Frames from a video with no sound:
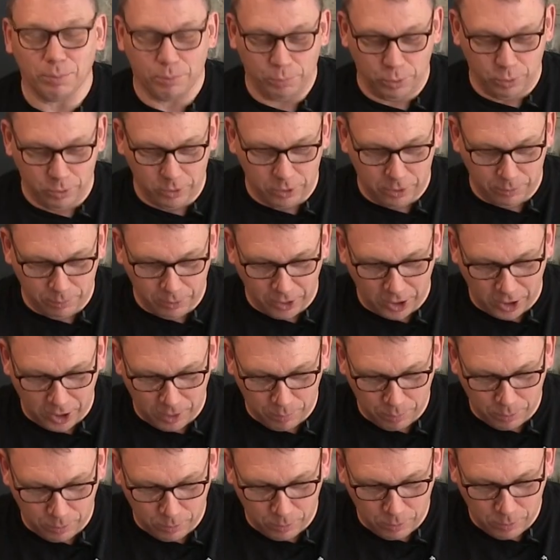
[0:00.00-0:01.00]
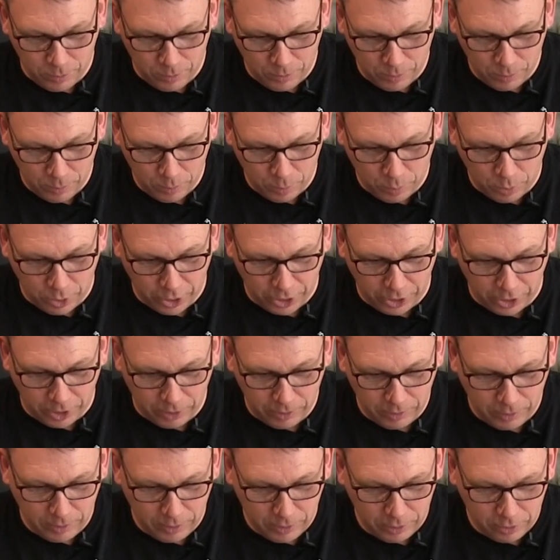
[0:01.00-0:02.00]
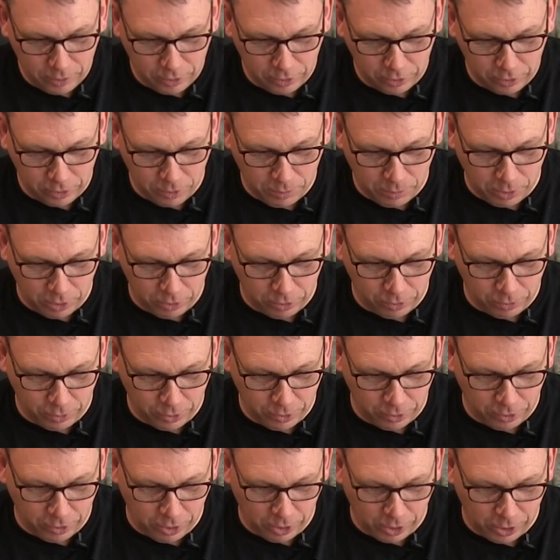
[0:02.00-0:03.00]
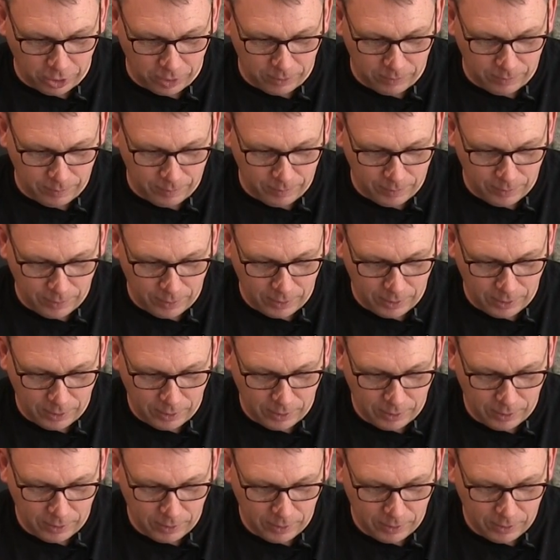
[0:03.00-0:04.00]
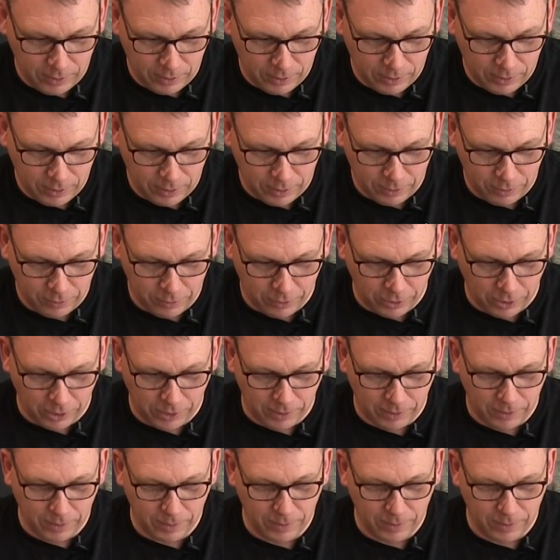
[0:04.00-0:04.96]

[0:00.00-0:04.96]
pull the cable wire just to make sure it's tight. It's fine.